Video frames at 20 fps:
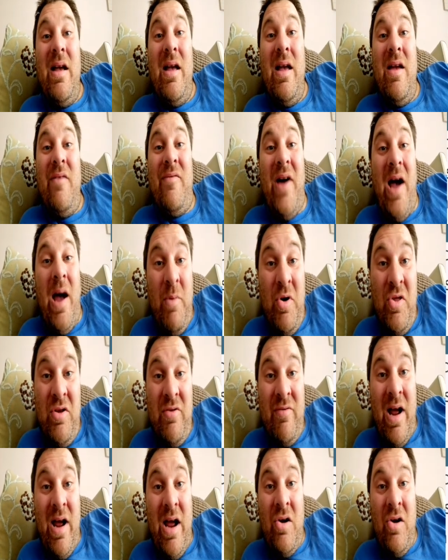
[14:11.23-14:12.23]
If I'm on the
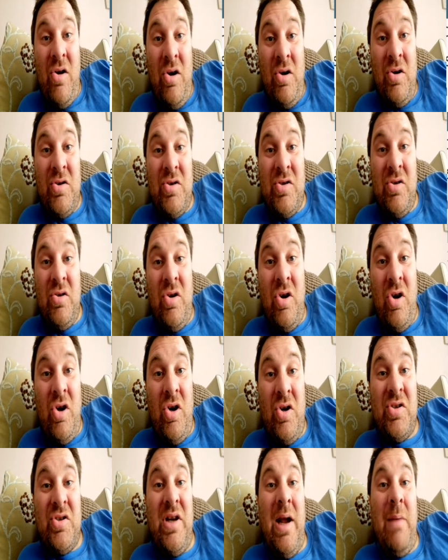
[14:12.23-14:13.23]
right course
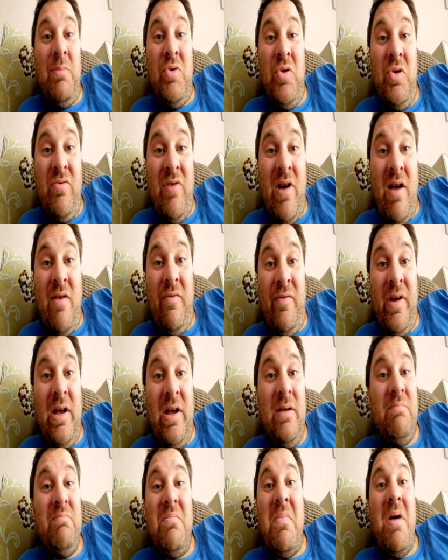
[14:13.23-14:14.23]
and I'm doing the right
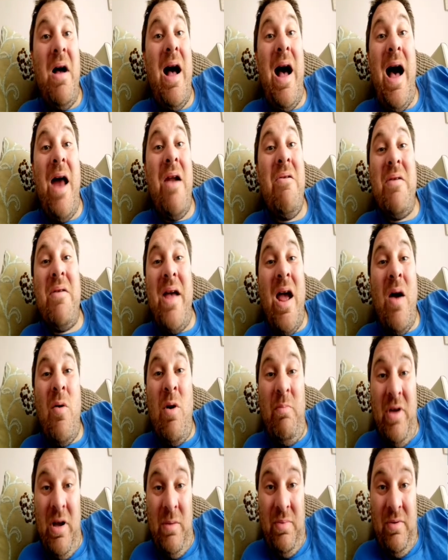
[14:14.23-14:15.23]
thing, I don't care
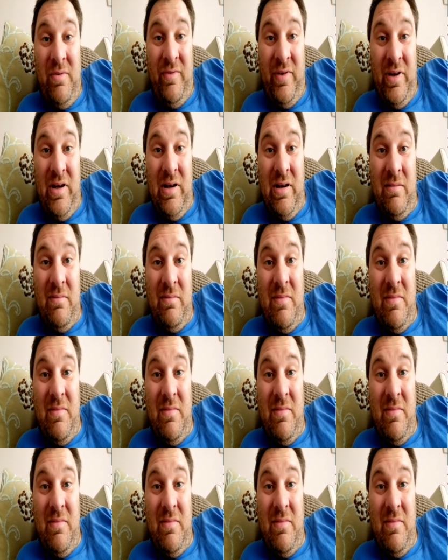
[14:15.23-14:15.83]
what people think.